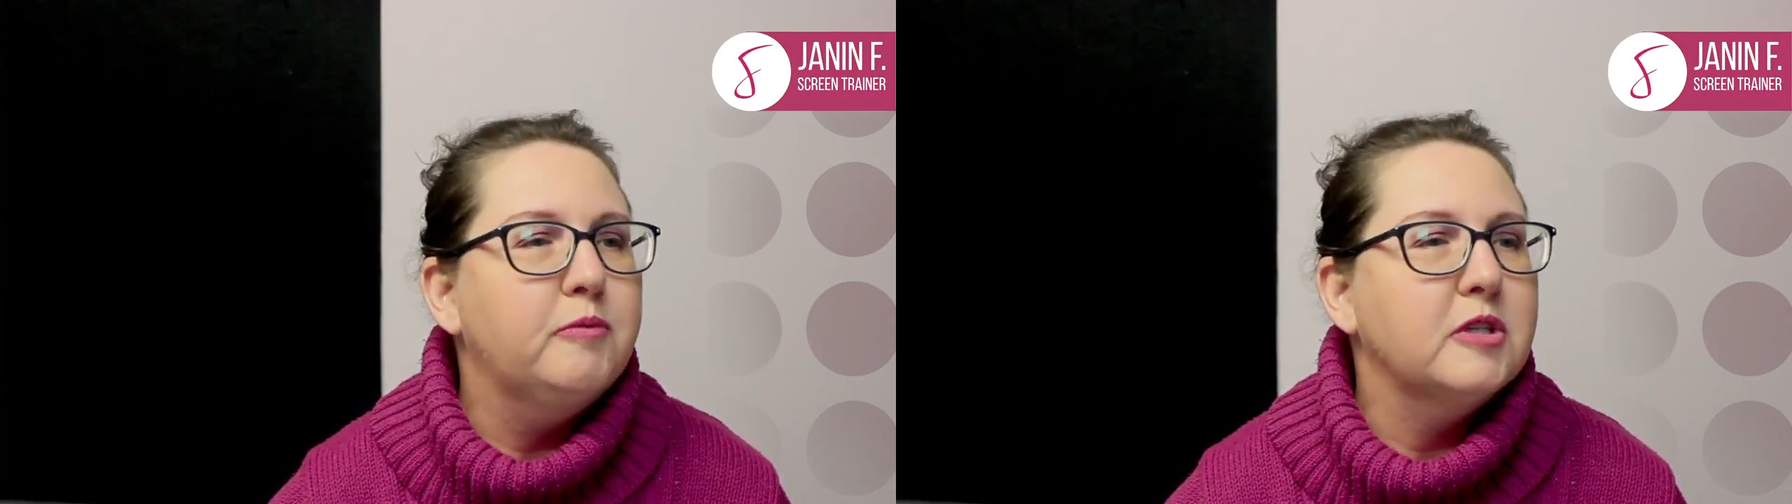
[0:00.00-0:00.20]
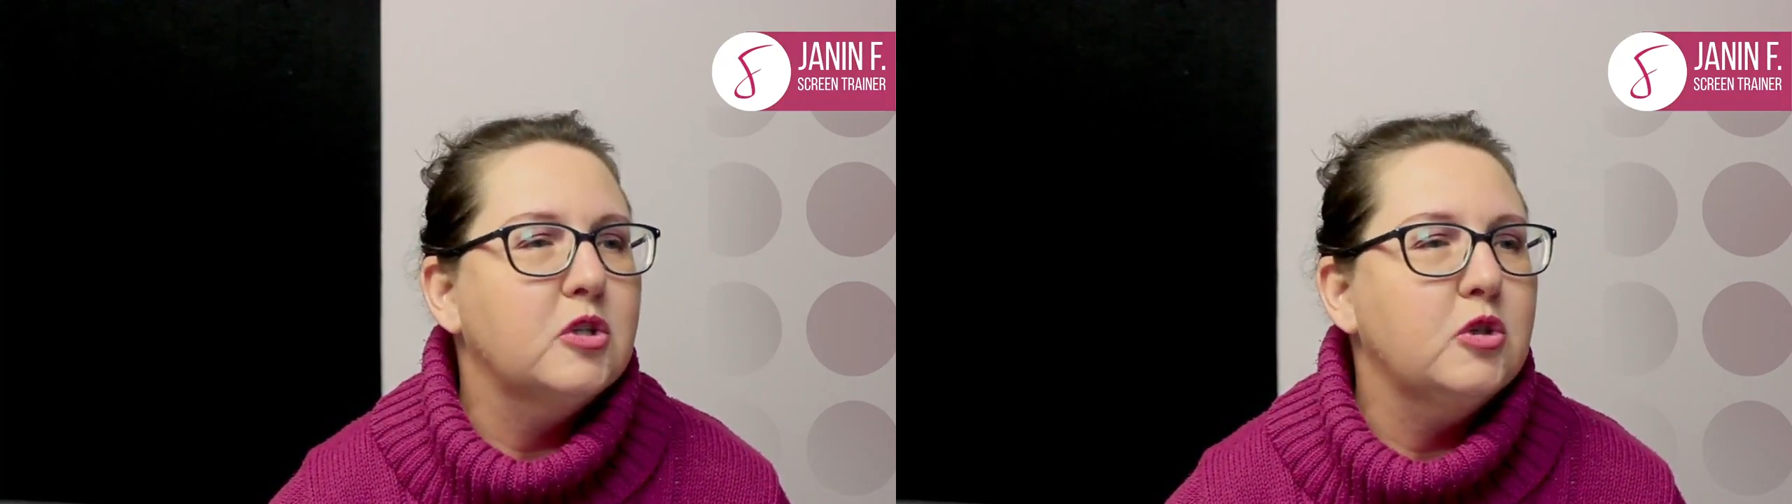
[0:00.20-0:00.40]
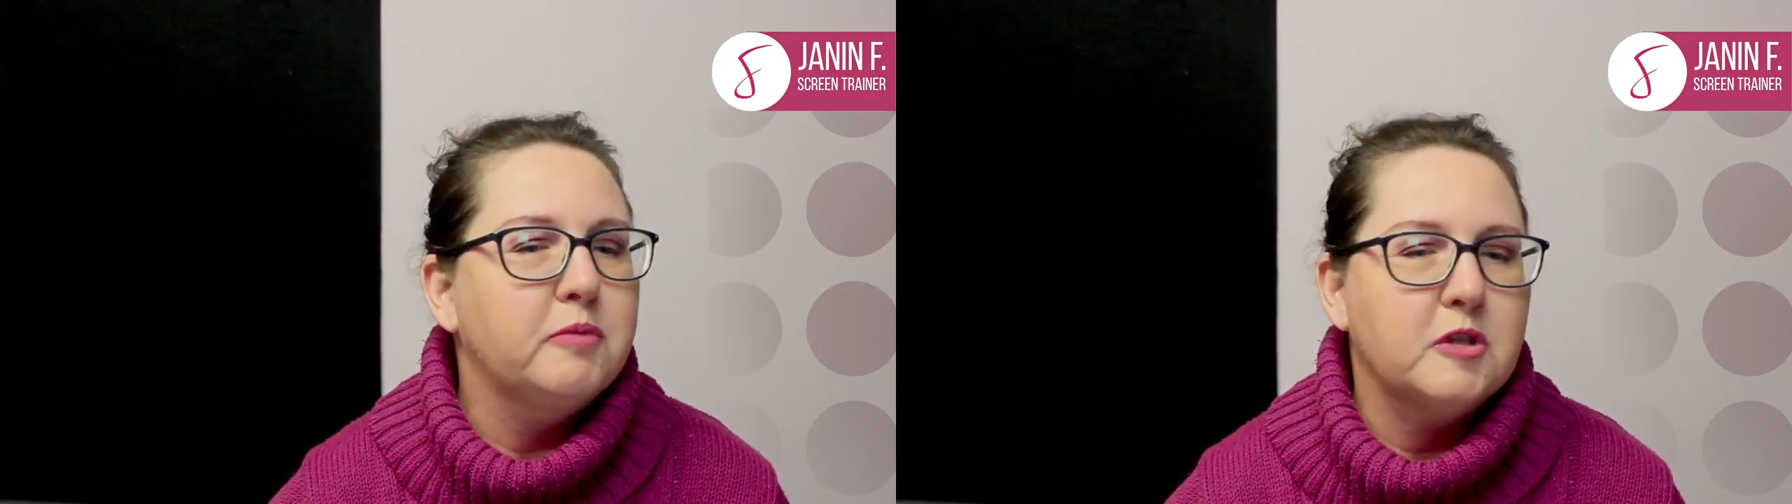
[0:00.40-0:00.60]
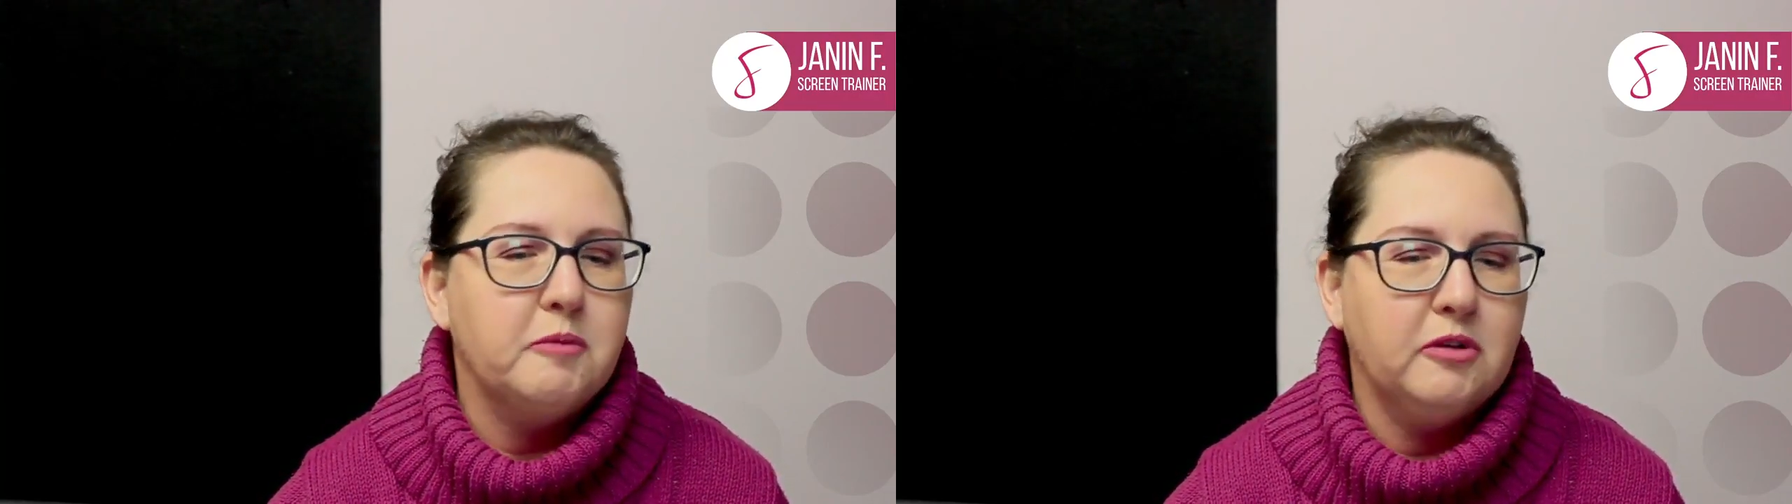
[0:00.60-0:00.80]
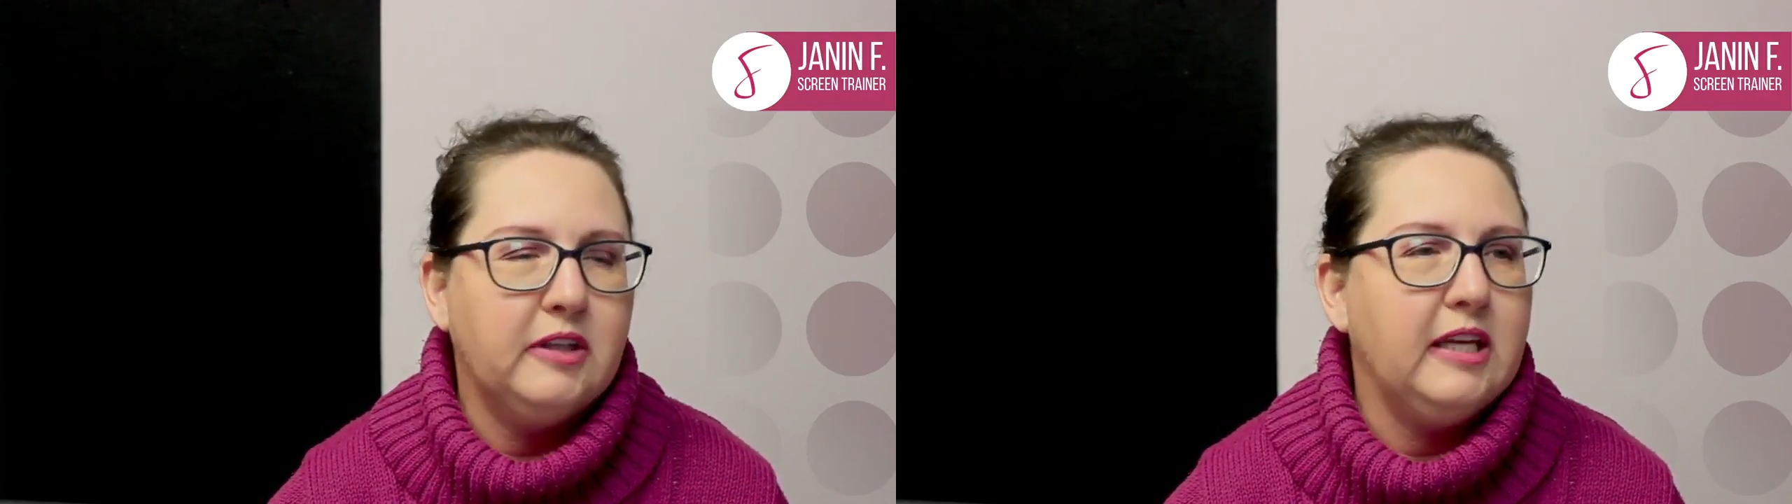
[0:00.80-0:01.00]
super
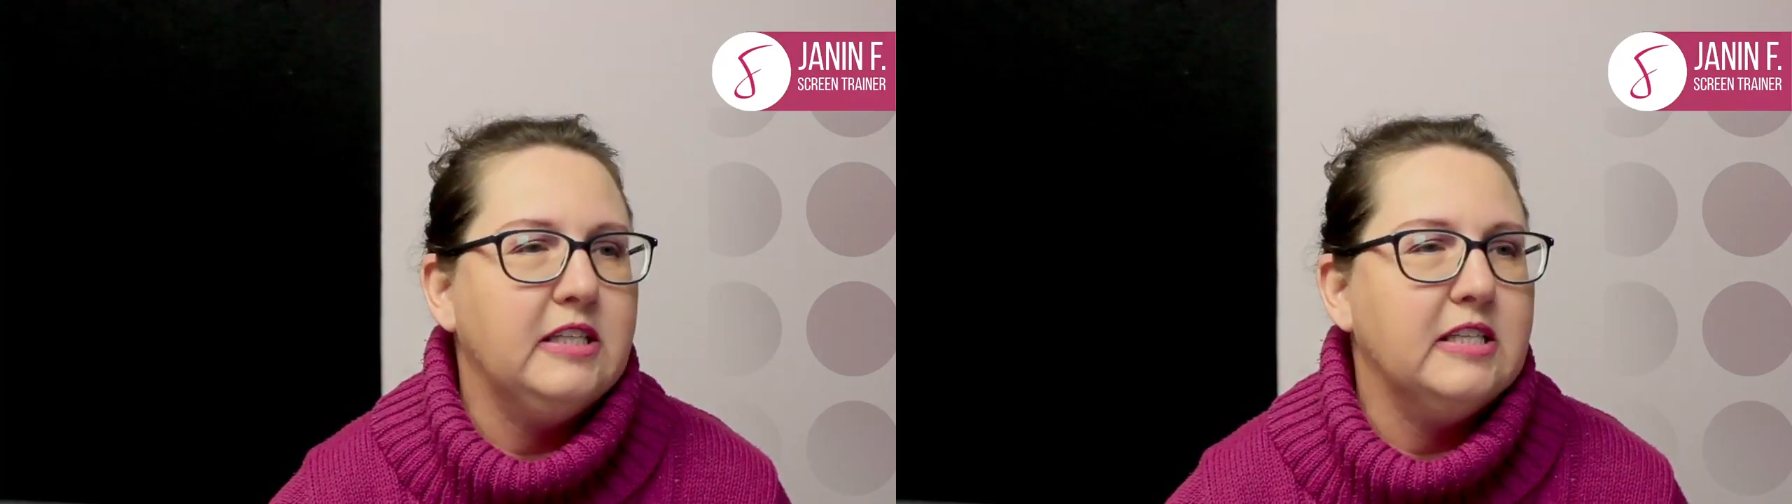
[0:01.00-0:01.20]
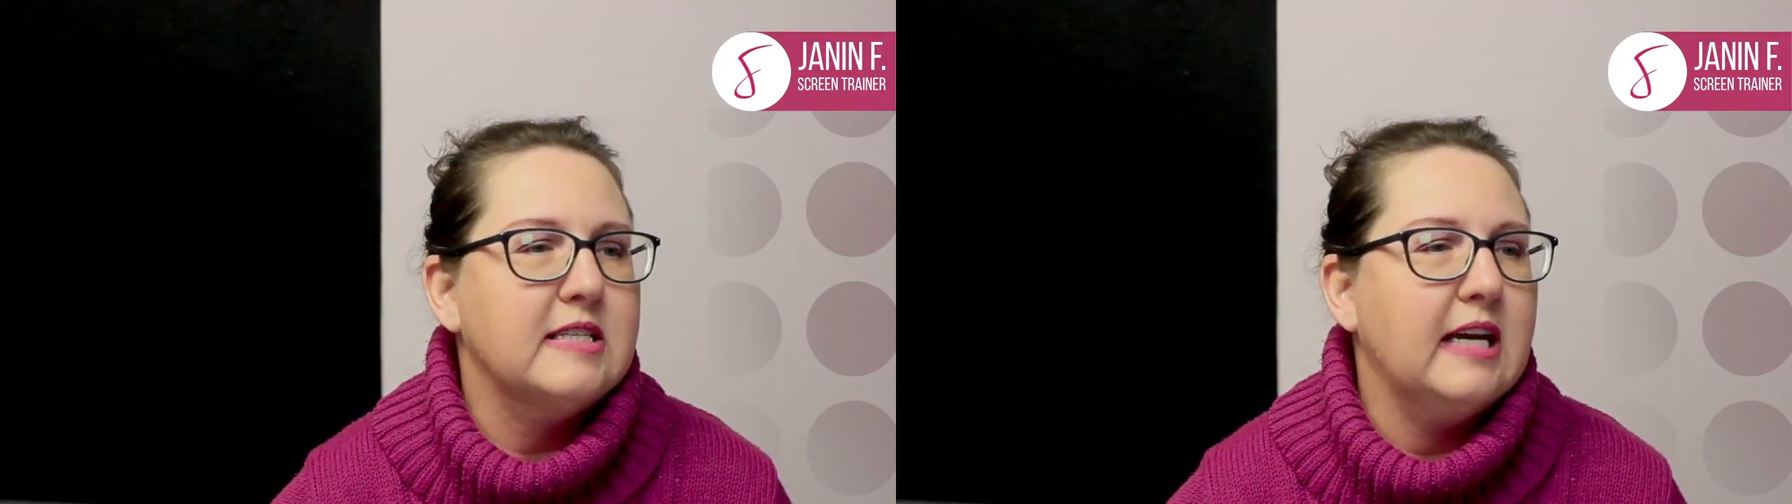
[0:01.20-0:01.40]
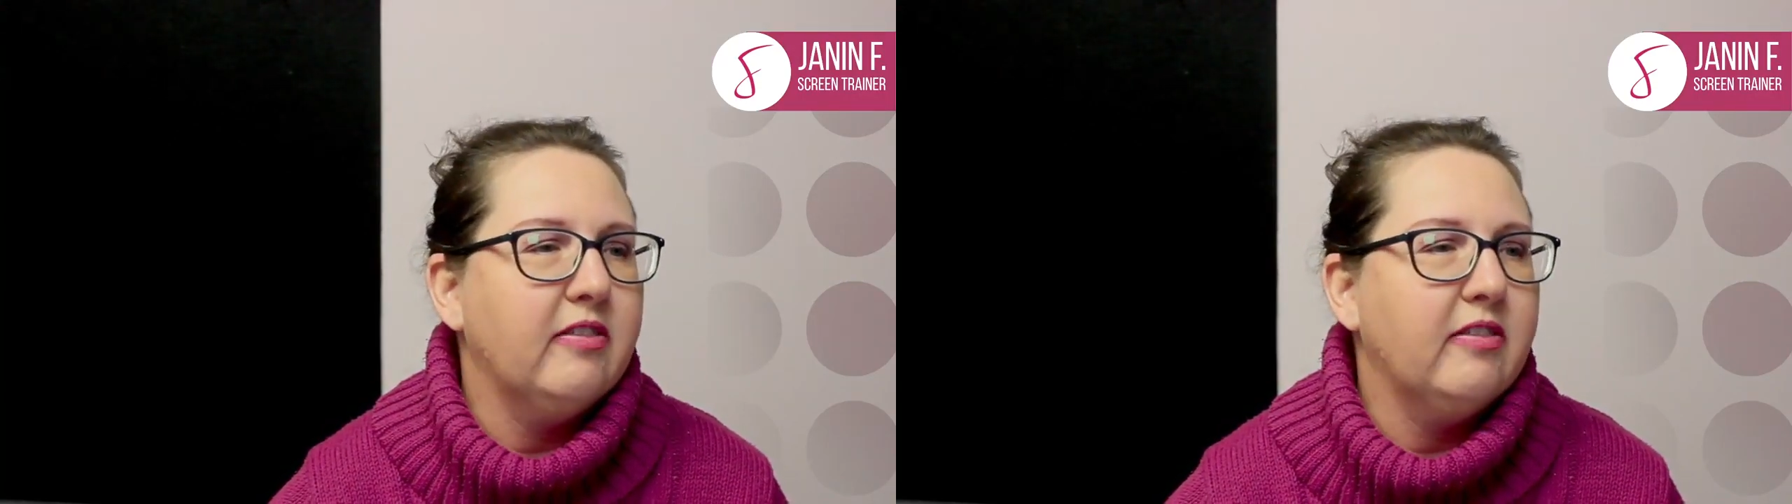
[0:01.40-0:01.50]
spontaneous. And